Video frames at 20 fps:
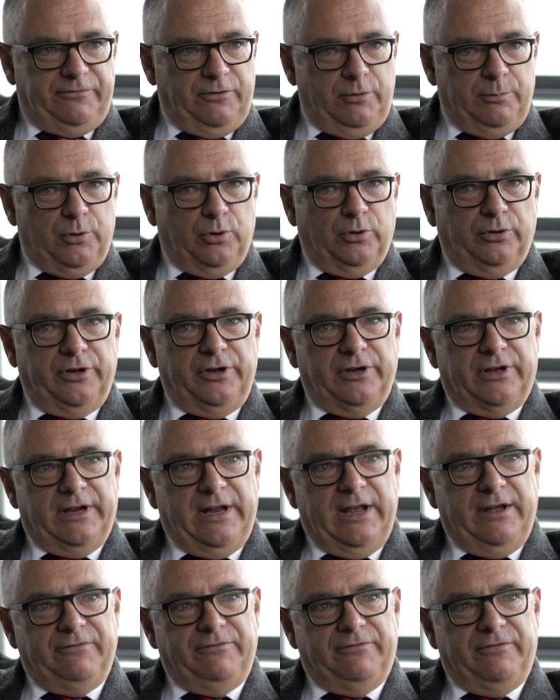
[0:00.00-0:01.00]
football. You can
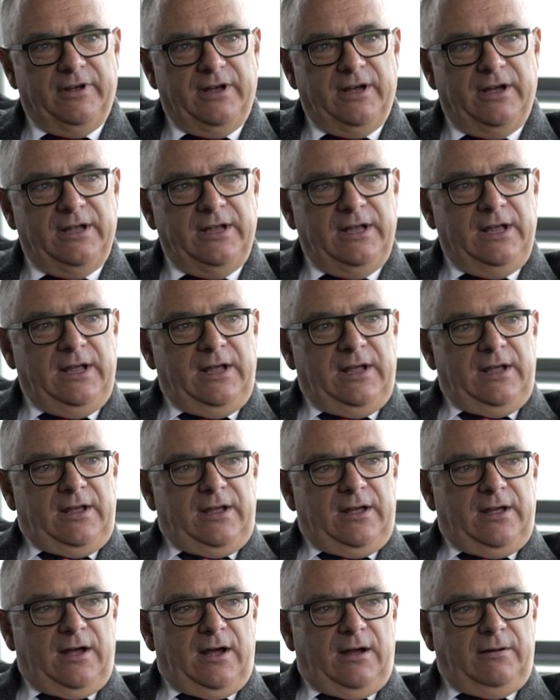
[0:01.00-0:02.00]
have. Uh,
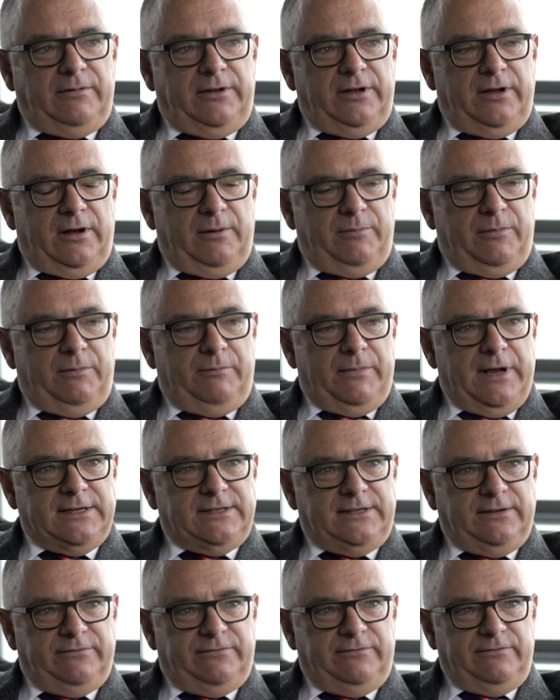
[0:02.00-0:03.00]
uh, yeah, I'm a
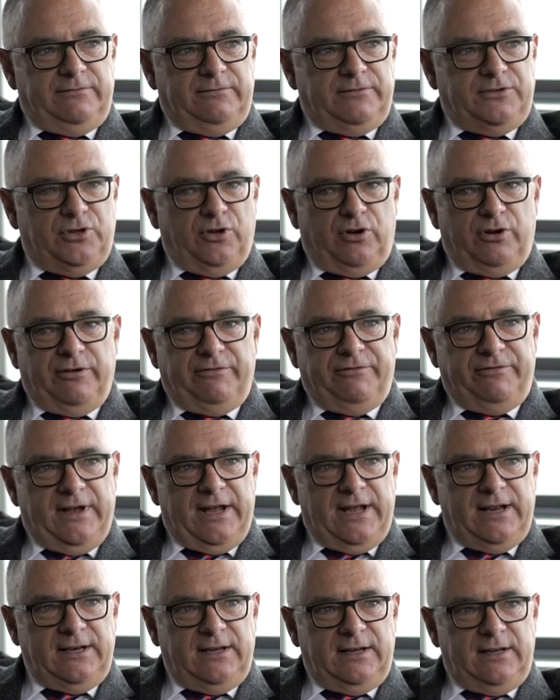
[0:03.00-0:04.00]
massive soccer
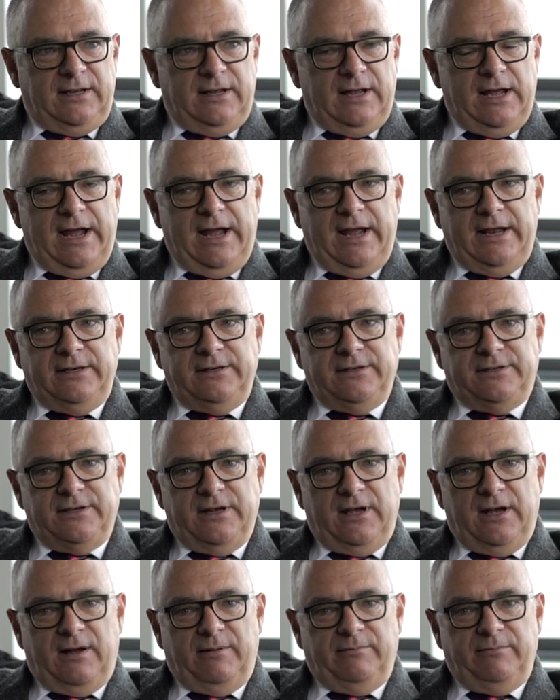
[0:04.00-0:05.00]
fan, and
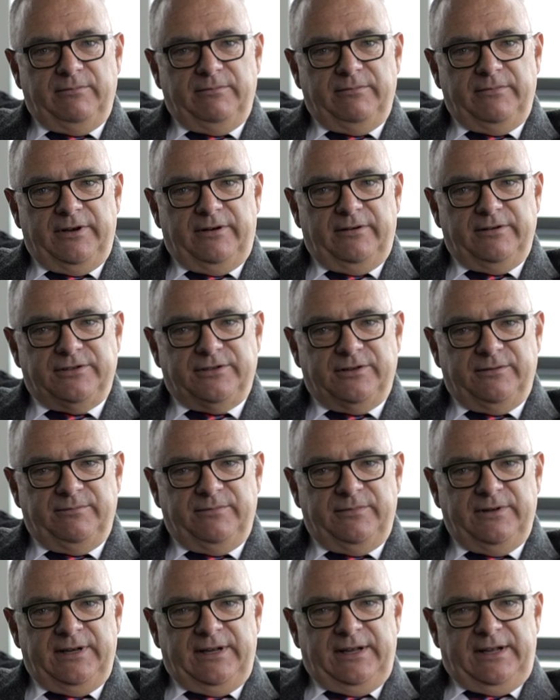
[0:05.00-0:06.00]
um, there are
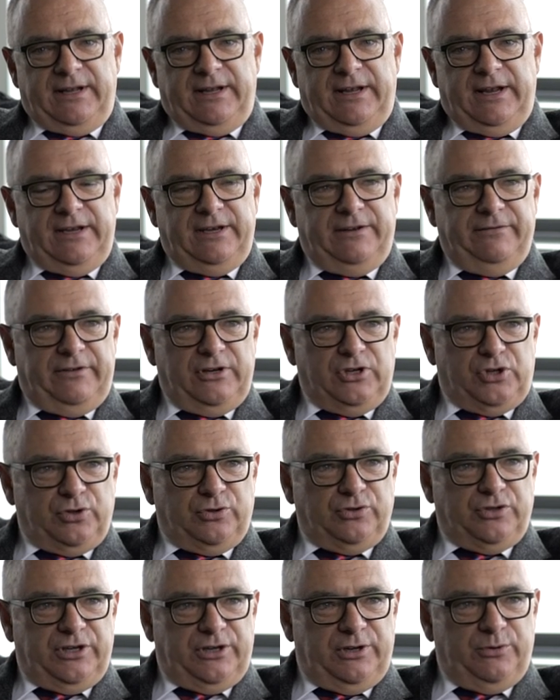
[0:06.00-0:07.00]
some
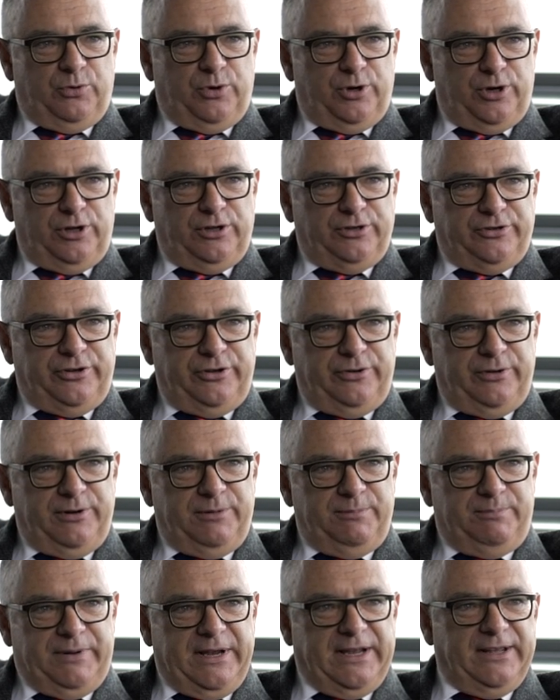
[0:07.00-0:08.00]
individuals in the world who
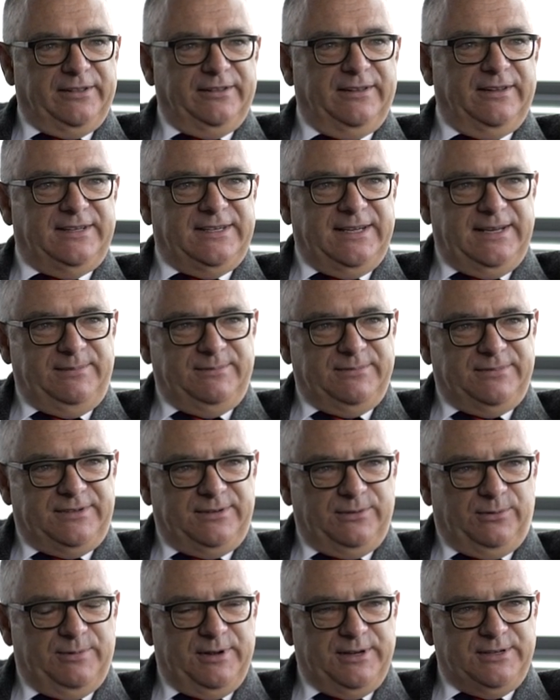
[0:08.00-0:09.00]
are bigger than the
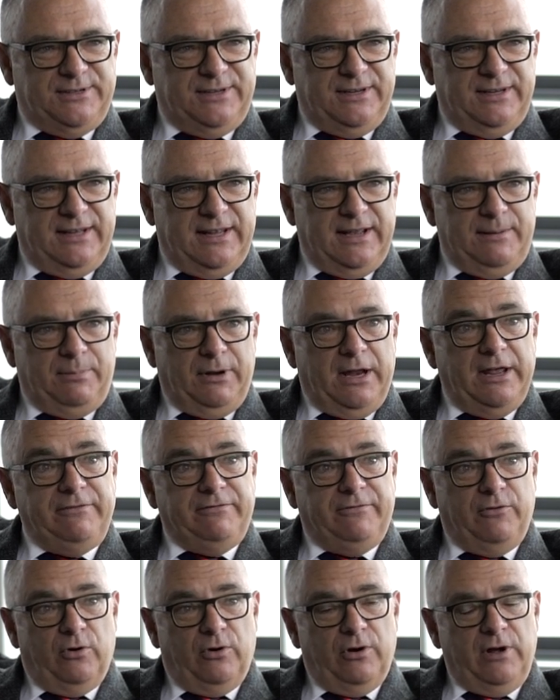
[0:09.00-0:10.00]
teams almost that they play
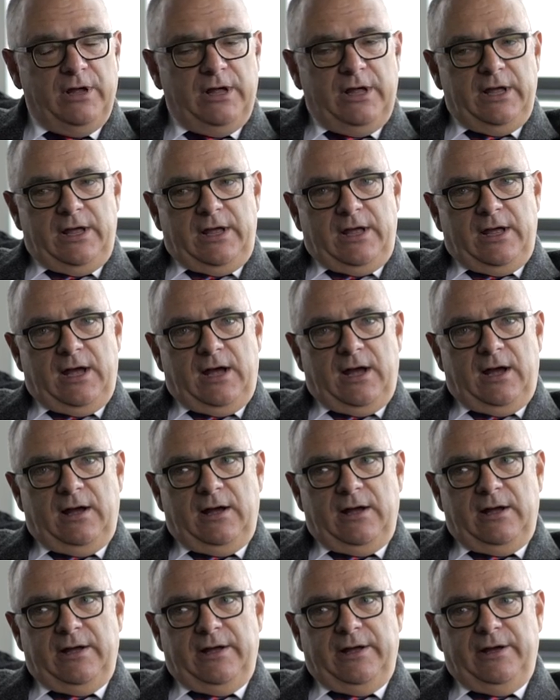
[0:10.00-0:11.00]
for.
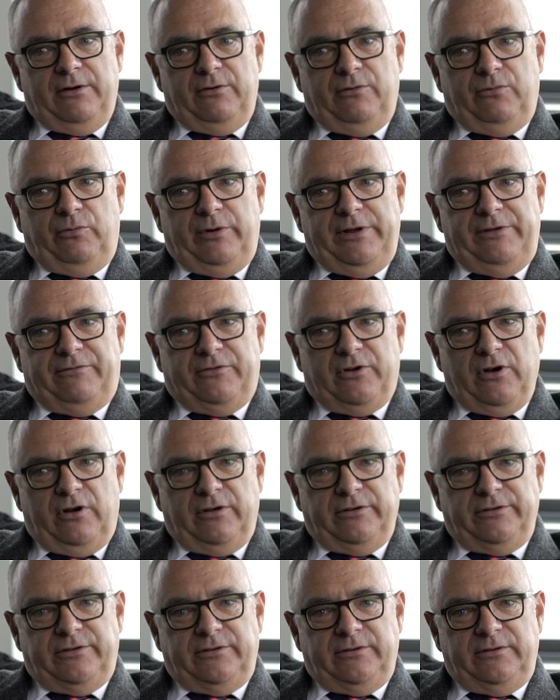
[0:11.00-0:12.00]
Uh, we've
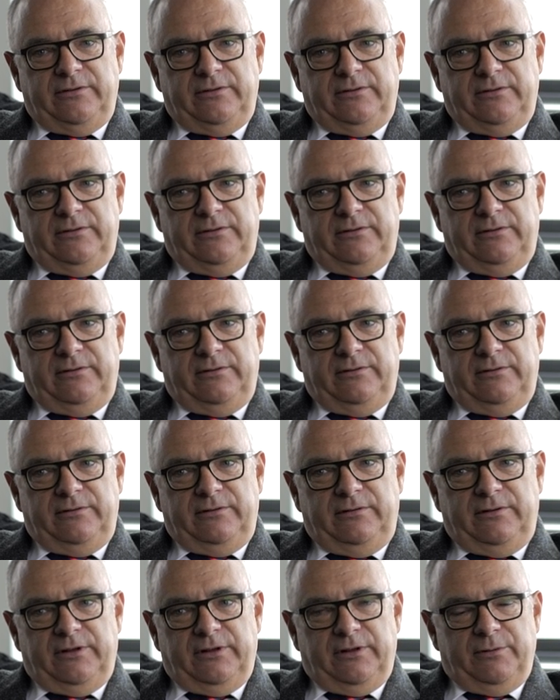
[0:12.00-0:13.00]
got
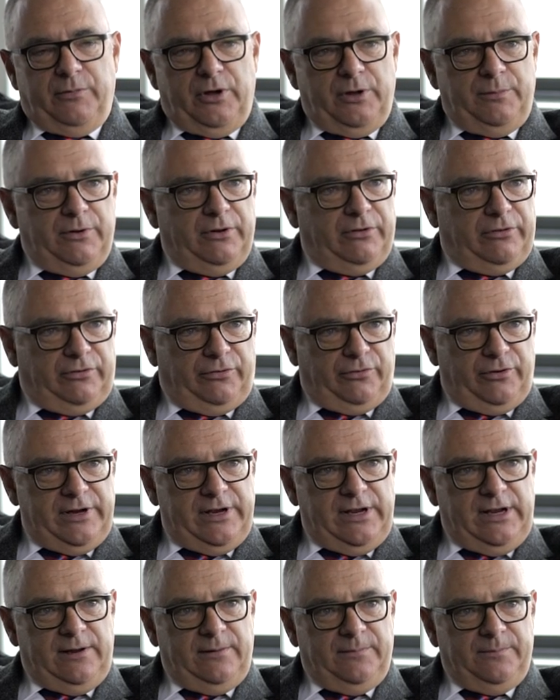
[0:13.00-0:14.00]
at the moment
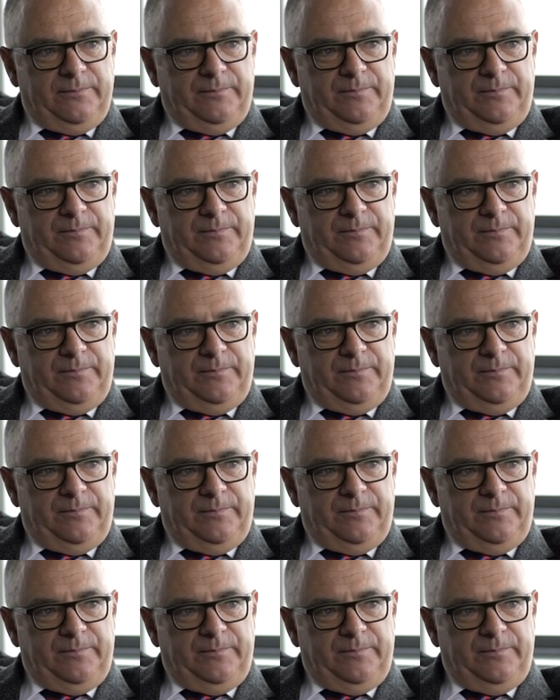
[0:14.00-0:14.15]
three